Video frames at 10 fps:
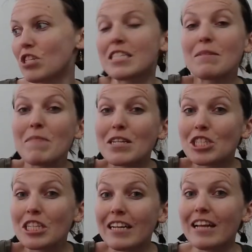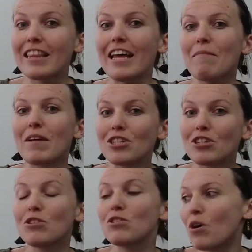to mention that, make
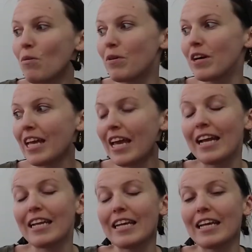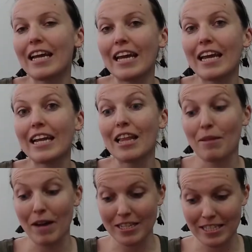sure you don't put candy in the
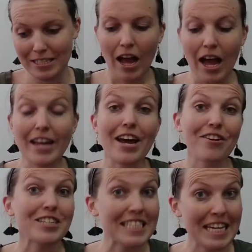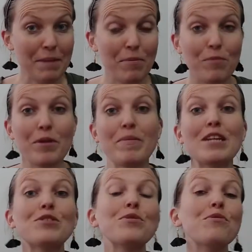boxes. Another tip would be
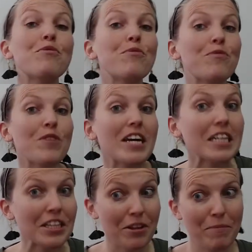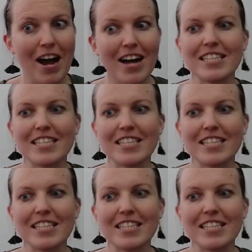to fill the box.